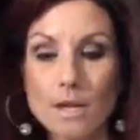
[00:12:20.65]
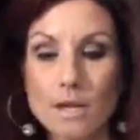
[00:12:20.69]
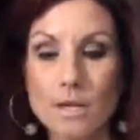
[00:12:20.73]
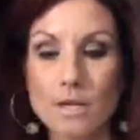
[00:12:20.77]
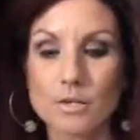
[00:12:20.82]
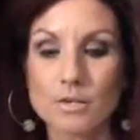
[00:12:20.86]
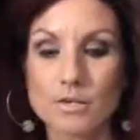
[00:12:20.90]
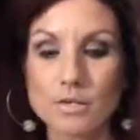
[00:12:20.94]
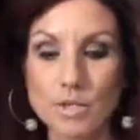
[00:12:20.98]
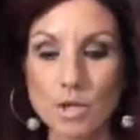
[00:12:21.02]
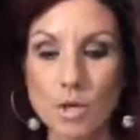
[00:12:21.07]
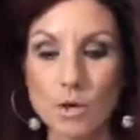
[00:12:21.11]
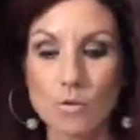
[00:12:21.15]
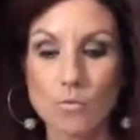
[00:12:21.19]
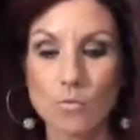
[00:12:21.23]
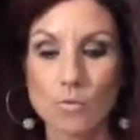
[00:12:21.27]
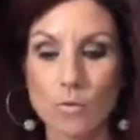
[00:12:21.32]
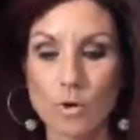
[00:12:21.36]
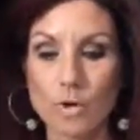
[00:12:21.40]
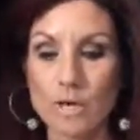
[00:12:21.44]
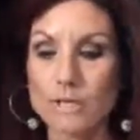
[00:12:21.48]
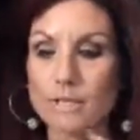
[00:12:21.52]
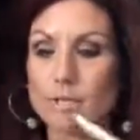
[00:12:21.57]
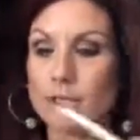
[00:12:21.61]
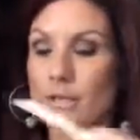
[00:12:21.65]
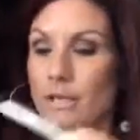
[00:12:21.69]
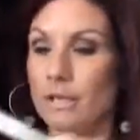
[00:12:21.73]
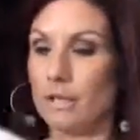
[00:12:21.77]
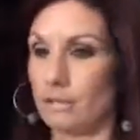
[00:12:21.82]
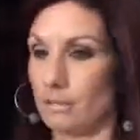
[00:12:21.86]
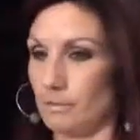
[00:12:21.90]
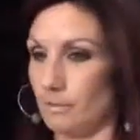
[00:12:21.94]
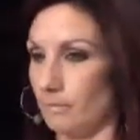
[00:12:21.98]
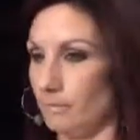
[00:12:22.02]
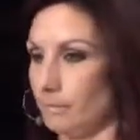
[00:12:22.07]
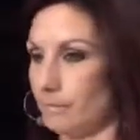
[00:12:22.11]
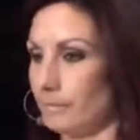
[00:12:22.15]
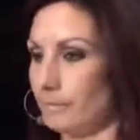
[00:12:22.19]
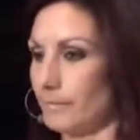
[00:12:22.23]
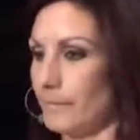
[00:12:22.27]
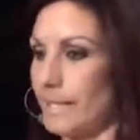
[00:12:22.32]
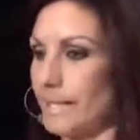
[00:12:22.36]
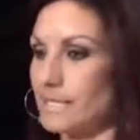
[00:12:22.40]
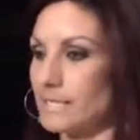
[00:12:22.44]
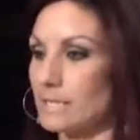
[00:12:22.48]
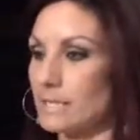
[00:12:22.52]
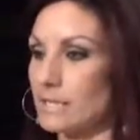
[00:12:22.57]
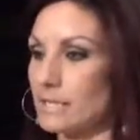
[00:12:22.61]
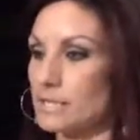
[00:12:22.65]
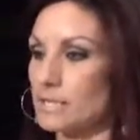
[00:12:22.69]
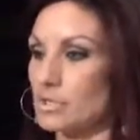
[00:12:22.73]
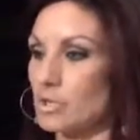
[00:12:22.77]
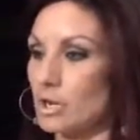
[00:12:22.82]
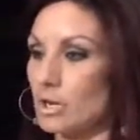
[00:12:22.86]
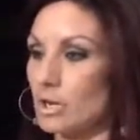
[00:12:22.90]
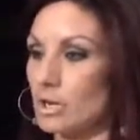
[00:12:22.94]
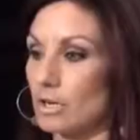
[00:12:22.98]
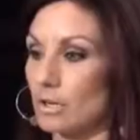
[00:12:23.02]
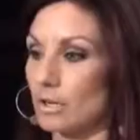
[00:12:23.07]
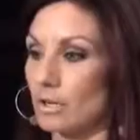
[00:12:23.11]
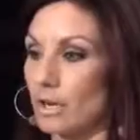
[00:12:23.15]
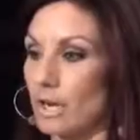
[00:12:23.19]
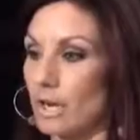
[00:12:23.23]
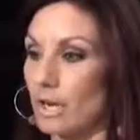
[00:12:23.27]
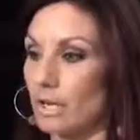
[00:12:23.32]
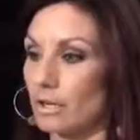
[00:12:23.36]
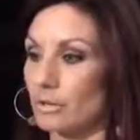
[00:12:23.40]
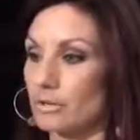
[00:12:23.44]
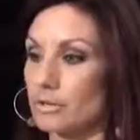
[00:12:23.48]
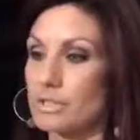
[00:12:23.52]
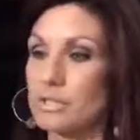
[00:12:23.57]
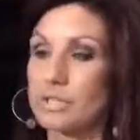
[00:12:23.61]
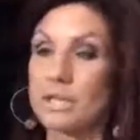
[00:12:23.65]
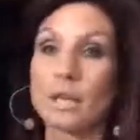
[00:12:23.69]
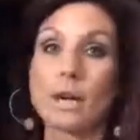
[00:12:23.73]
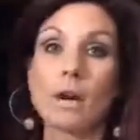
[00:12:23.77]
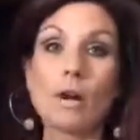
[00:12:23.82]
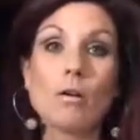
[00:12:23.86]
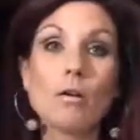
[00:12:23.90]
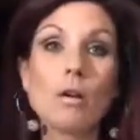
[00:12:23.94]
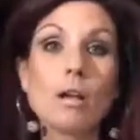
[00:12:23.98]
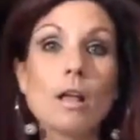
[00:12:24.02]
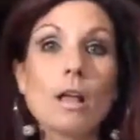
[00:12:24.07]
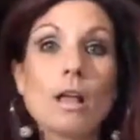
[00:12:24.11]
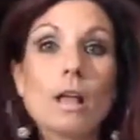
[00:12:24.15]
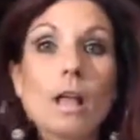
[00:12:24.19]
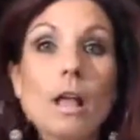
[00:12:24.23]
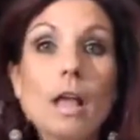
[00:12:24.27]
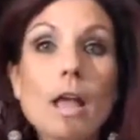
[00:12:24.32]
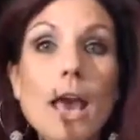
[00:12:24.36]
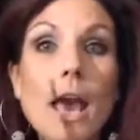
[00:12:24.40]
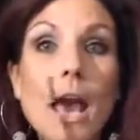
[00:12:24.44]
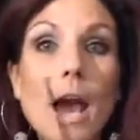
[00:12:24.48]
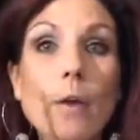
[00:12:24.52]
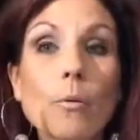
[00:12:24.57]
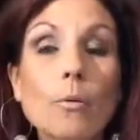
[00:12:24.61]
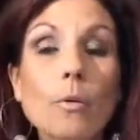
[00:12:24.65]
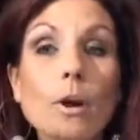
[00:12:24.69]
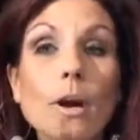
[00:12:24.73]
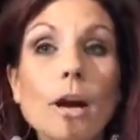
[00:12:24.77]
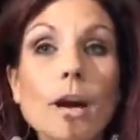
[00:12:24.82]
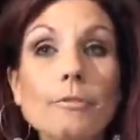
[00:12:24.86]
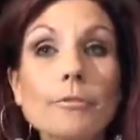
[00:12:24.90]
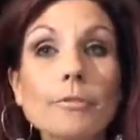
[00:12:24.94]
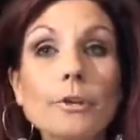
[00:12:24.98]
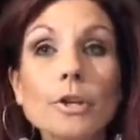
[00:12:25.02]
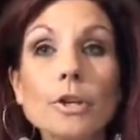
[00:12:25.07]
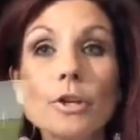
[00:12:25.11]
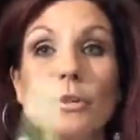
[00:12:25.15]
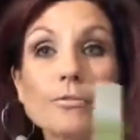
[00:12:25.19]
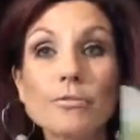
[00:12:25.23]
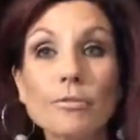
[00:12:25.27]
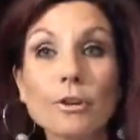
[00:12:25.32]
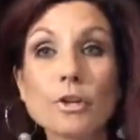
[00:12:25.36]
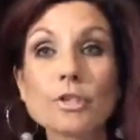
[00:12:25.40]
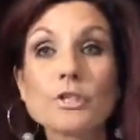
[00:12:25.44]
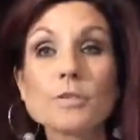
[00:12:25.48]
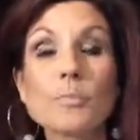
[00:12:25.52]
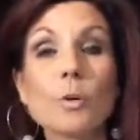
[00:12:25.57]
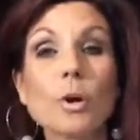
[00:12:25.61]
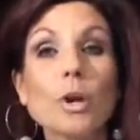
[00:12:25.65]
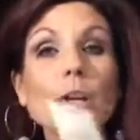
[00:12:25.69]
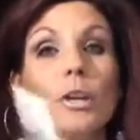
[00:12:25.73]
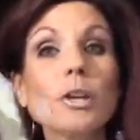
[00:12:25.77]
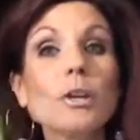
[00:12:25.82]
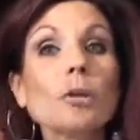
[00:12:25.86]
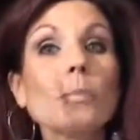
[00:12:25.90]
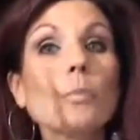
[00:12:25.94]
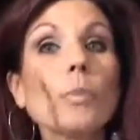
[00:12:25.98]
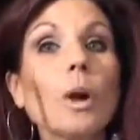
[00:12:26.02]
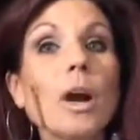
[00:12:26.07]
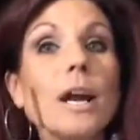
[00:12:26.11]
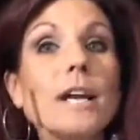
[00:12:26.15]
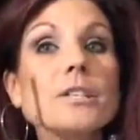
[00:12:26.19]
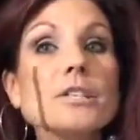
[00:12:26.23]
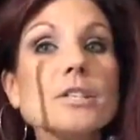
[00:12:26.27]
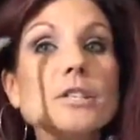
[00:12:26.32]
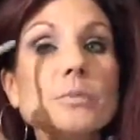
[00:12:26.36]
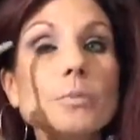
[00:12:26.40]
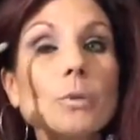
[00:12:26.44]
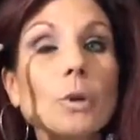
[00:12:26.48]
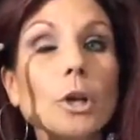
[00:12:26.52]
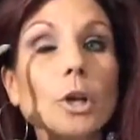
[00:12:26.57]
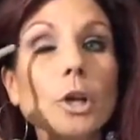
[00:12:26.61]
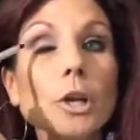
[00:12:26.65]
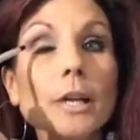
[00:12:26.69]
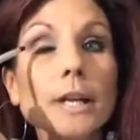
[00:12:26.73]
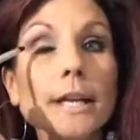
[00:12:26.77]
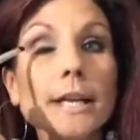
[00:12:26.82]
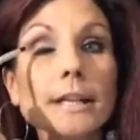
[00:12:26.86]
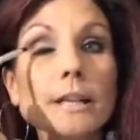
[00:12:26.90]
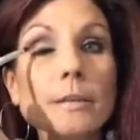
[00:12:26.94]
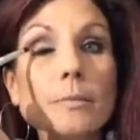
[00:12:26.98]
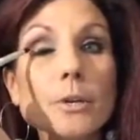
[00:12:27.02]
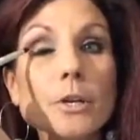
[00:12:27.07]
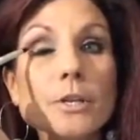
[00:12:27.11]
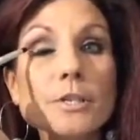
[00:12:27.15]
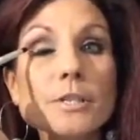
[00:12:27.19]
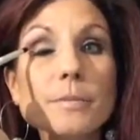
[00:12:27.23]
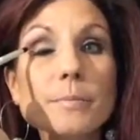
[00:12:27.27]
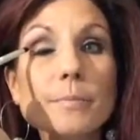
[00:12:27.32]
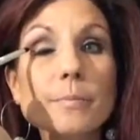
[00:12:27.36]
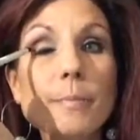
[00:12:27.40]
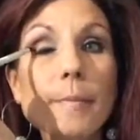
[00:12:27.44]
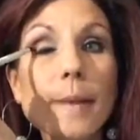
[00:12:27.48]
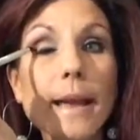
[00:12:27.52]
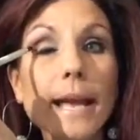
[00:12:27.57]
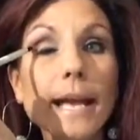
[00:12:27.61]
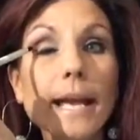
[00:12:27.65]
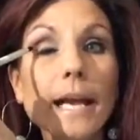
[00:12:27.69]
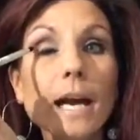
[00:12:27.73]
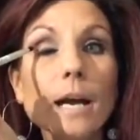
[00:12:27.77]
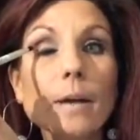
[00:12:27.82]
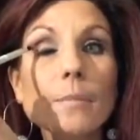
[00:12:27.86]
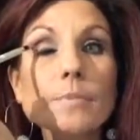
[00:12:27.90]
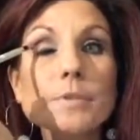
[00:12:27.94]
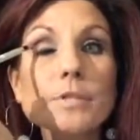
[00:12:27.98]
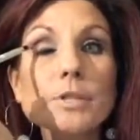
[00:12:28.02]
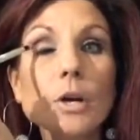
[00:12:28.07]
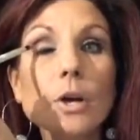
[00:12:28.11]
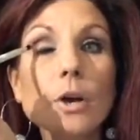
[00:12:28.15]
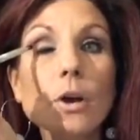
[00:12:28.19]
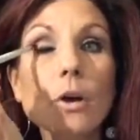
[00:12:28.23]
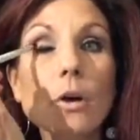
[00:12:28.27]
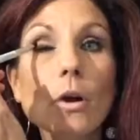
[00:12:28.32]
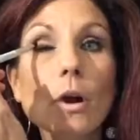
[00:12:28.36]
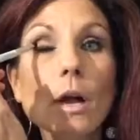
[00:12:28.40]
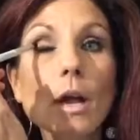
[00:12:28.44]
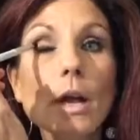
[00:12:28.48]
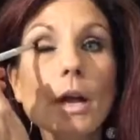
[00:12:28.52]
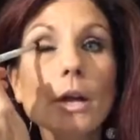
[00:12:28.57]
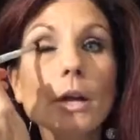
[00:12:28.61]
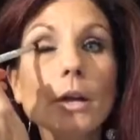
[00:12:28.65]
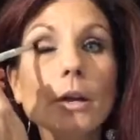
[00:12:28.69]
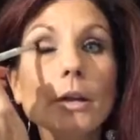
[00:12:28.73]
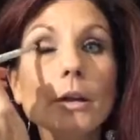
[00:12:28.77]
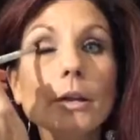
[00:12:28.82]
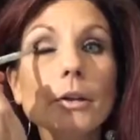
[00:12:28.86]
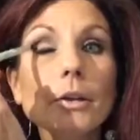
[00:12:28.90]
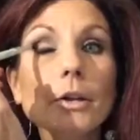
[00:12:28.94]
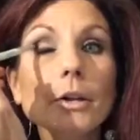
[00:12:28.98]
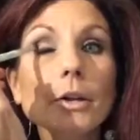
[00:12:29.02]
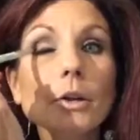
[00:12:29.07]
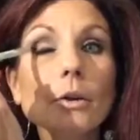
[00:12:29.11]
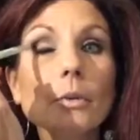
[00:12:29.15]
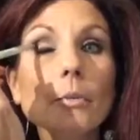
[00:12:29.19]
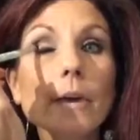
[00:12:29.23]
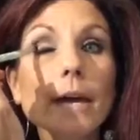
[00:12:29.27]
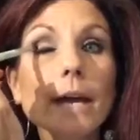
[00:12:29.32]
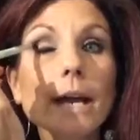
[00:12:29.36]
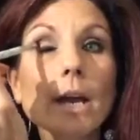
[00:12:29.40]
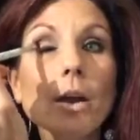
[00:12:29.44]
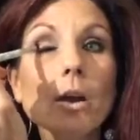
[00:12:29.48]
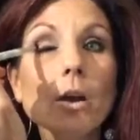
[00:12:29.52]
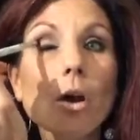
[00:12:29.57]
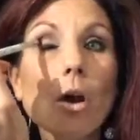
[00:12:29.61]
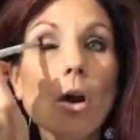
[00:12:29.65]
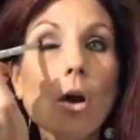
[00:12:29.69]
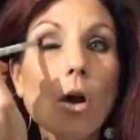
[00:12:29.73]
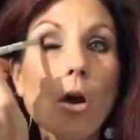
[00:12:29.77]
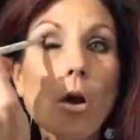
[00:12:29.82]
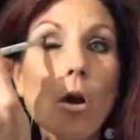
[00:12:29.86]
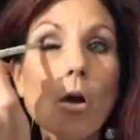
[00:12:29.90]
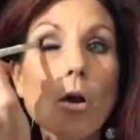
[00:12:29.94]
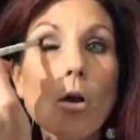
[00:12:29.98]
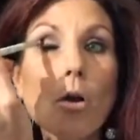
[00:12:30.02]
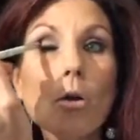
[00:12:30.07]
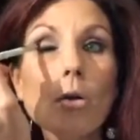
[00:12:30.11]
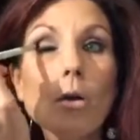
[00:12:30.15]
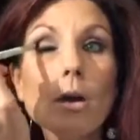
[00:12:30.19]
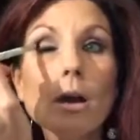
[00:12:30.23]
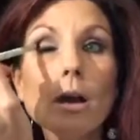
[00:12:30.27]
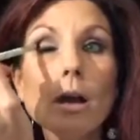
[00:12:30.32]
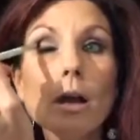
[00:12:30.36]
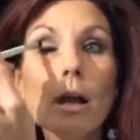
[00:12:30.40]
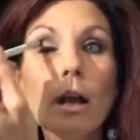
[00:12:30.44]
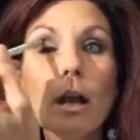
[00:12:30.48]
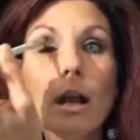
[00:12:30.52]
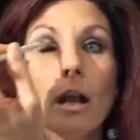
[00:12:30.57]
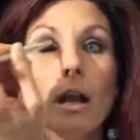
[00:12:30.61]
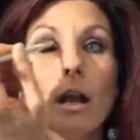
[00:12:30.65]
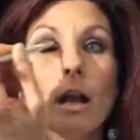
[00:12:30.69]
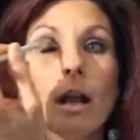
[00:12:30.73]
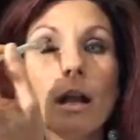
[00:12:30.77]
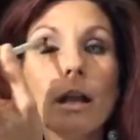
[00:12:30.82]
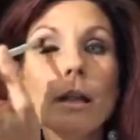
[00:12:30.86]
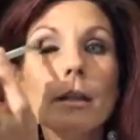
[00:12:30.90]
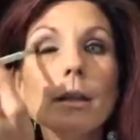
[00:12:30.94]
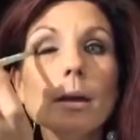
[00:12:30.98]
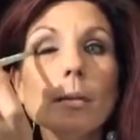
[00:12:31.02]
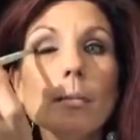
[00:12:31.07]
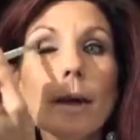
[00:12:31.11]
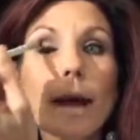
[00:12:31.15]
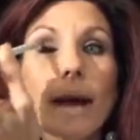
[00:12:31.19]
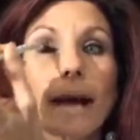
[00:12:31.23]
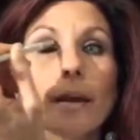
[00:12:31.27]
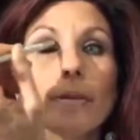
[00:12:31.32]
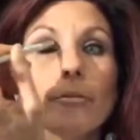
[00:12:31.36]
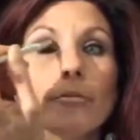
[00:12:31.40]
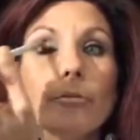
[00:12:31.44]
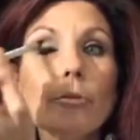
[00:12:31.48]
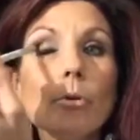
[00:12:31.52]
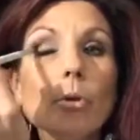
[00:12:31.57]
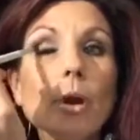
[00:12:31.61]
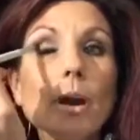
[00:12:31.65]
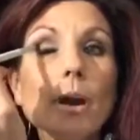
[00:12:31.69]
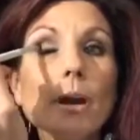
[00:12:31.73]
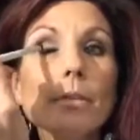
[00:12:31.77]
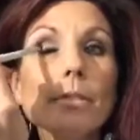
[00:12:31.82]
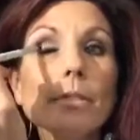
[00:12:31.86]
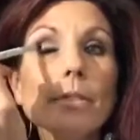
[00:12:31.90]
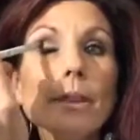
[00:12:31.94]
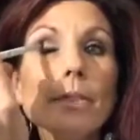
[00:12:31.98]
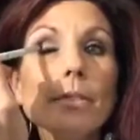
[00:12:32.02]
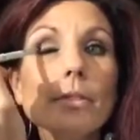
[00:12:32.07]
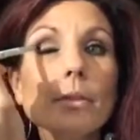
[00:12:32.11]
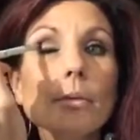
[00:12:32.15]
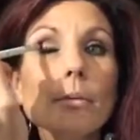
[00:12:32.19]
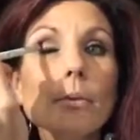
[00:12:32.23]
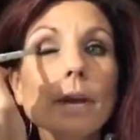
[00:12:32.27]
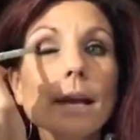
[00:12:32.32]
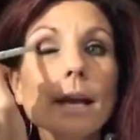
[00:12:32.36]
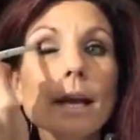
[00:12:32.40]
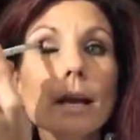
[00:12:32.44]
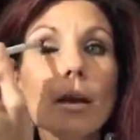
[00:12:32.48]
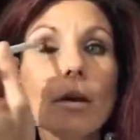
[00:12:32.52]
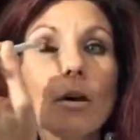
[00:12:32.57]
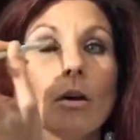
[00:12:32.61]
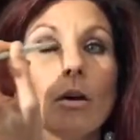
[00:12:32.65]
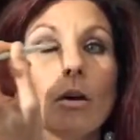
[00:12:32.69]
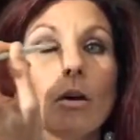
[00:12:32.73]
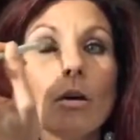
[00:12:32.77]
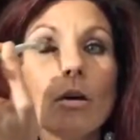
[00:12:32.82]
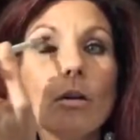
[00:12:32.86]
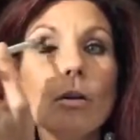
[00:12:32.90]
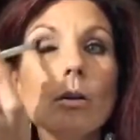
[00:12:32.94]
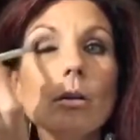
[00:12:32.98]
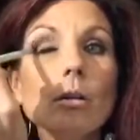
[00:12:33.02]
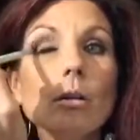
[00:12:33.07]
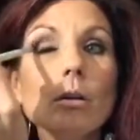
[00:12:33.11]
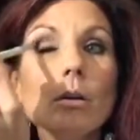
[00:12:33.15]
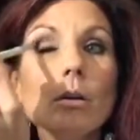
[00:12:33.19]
So we're into this darker color still, and wherever you first put your brush is where you're going to get the most makeup. So you're going to do your wiggle, then back and forth, and the wiggle.